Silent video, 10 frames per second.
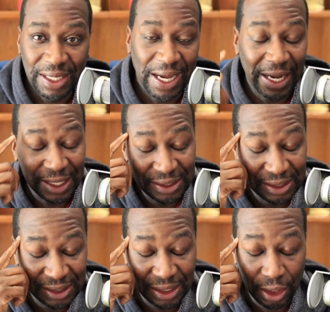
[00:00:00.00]
Like, I could
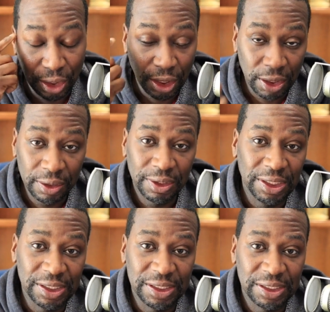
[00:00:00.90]
just learn
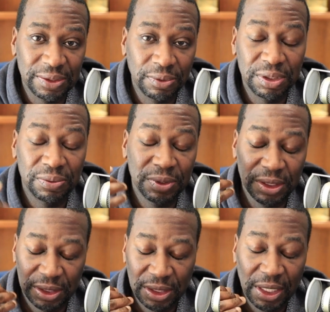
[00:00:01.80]
this, which
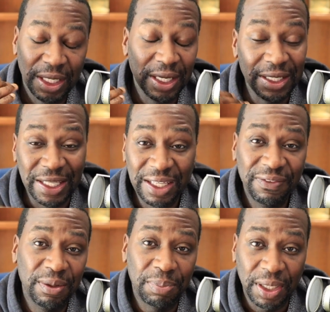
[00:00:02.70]
was an
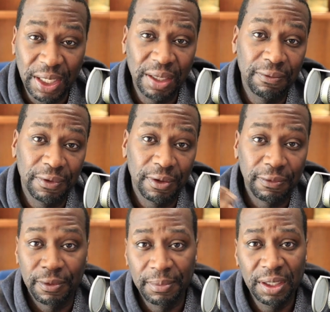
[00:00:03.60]
even playing field
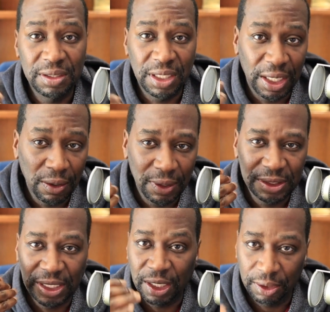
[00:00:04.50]
for me. It's like, oh, I
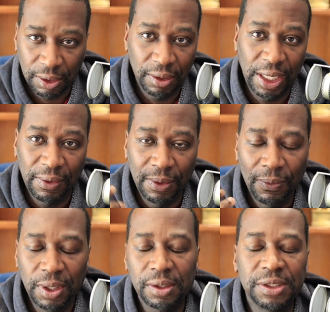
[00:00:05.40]
just got to learn how it
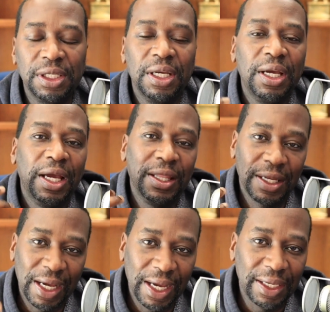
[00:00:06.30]
works, and
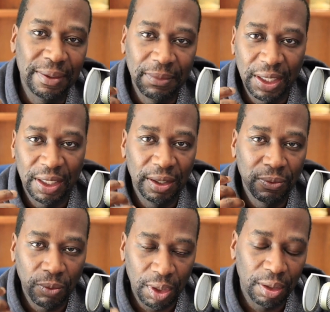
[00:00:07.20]
then I can make
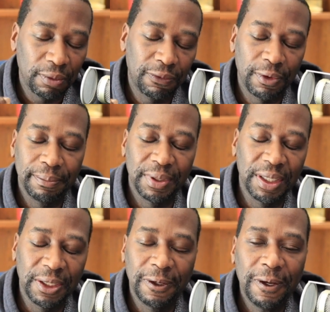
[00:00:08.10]
it work for
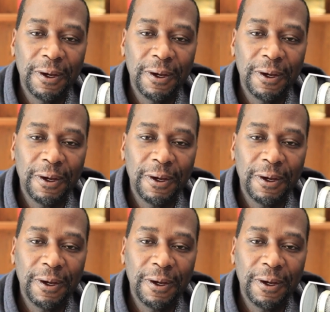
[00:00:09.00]
me.